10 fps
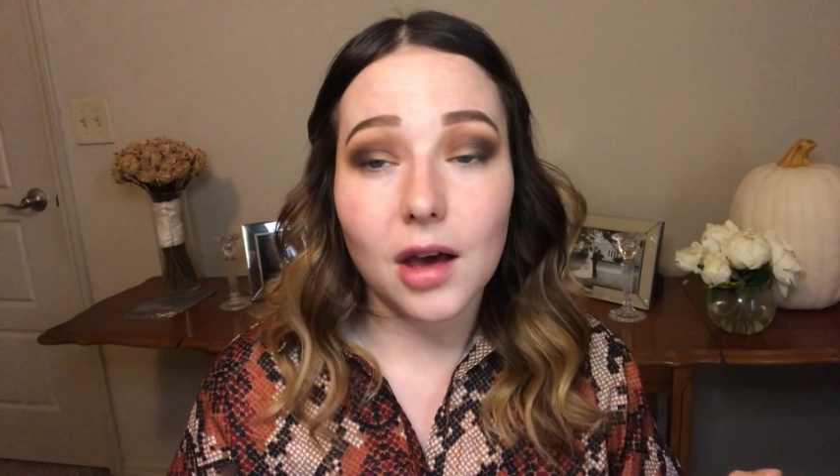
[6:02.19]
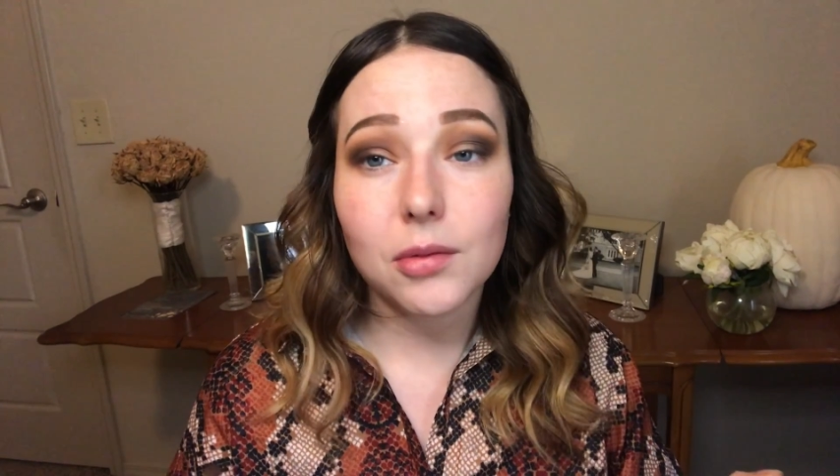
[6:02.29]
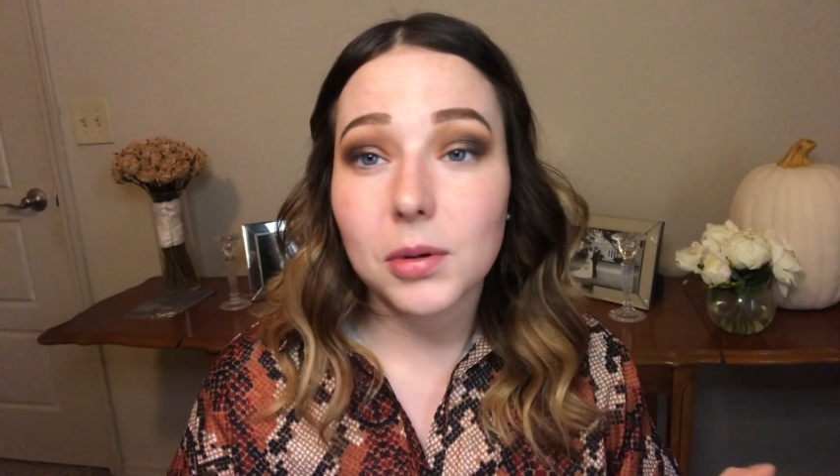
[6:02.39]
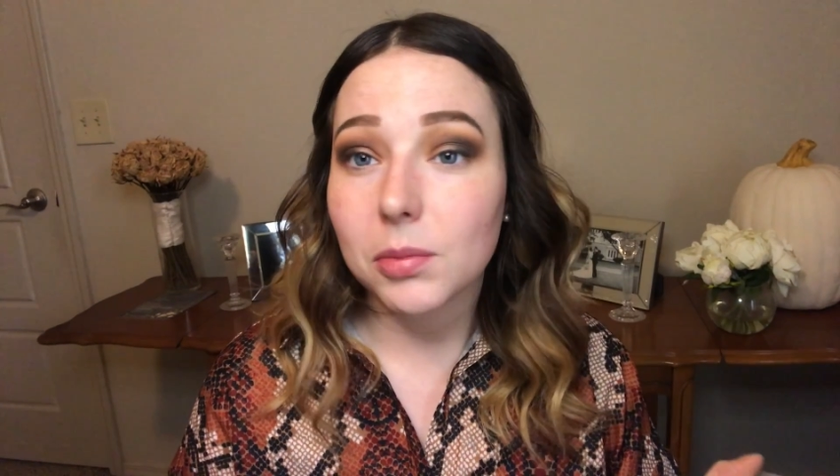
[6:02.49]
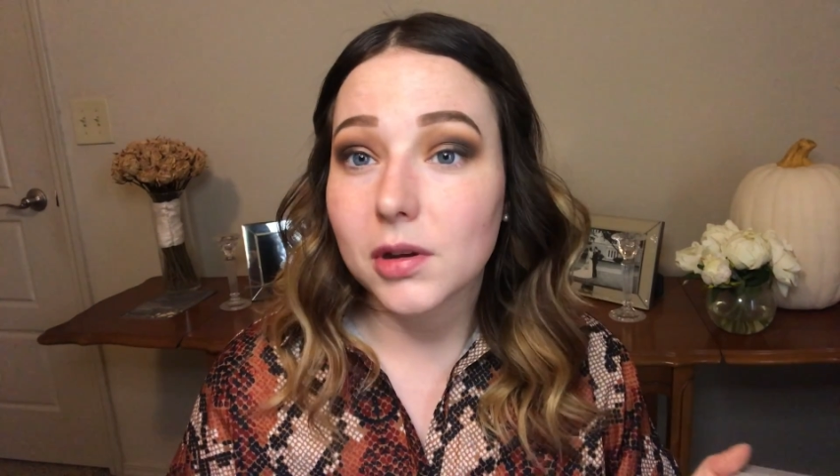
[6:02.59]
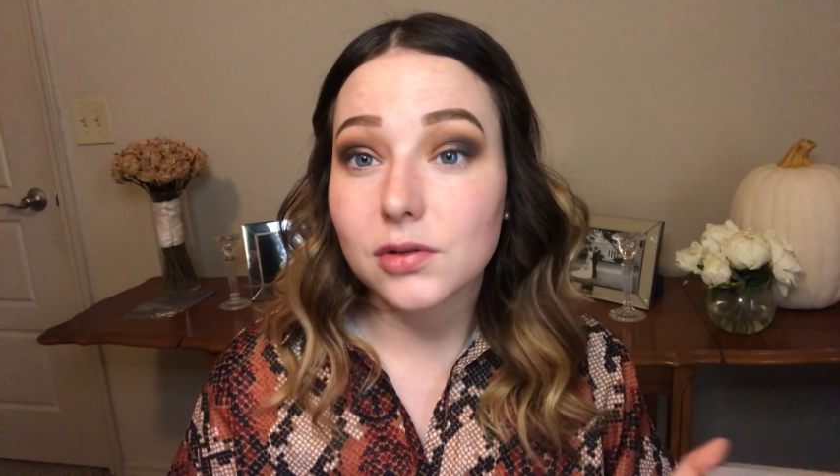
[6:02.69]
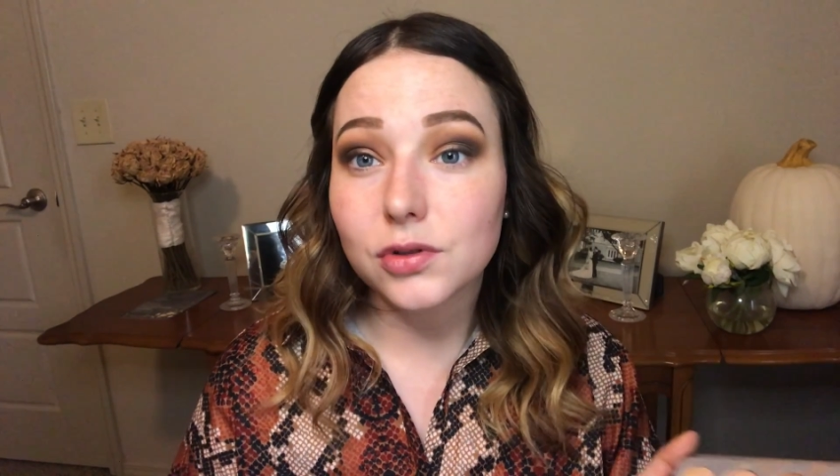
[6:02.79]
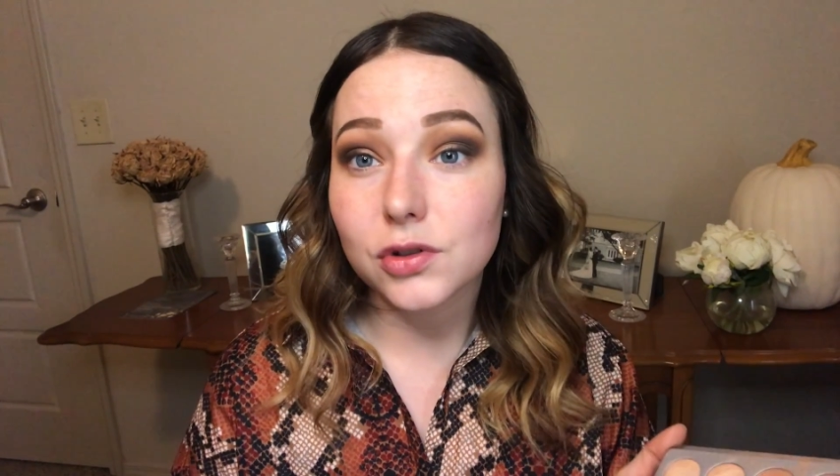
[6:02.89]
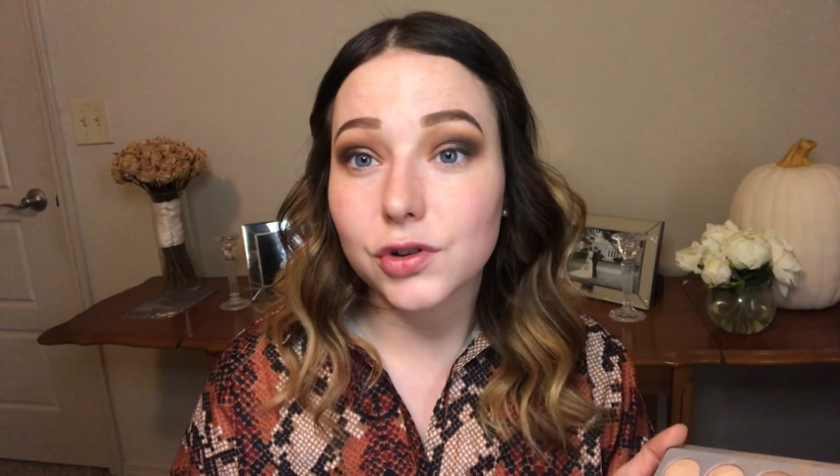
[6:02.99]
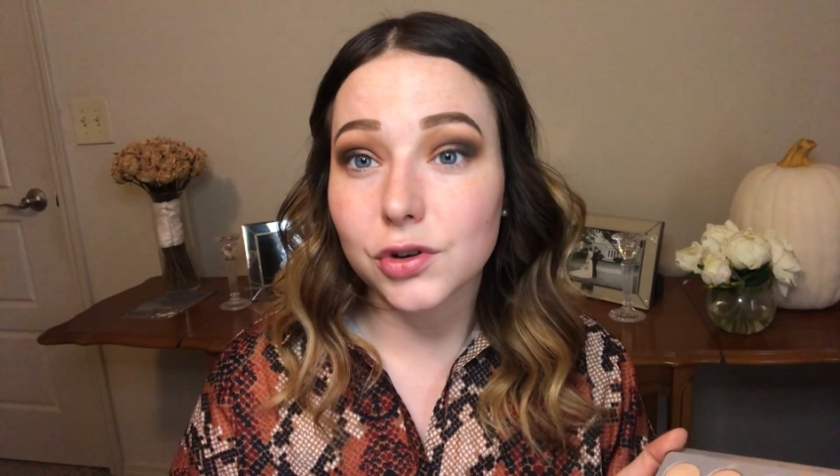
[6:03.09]
that would be
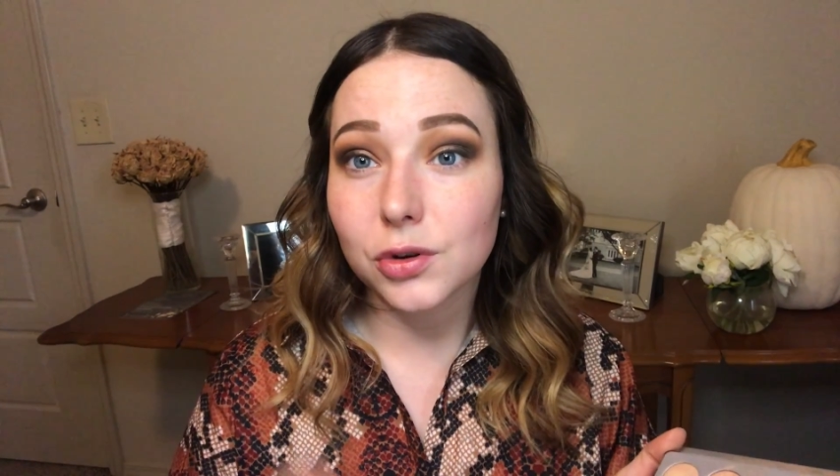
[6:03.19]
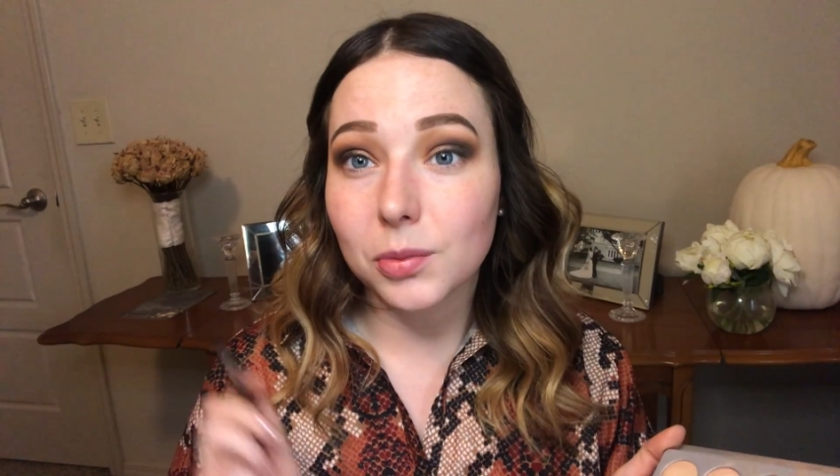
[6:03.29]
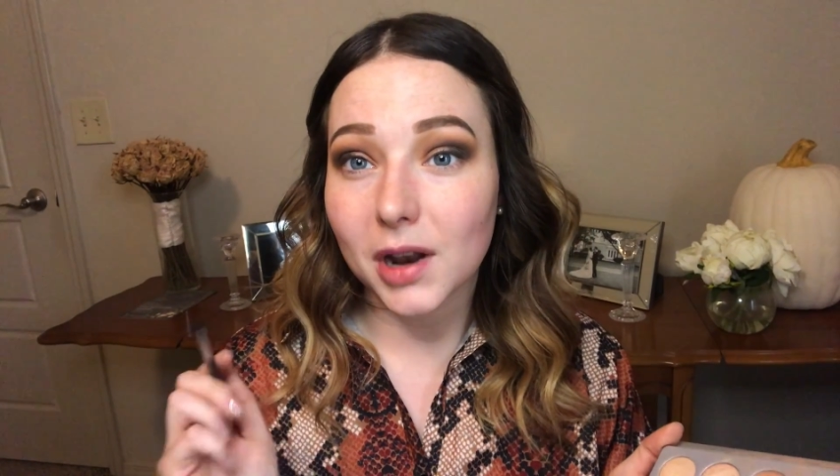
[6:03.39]
beautiful too,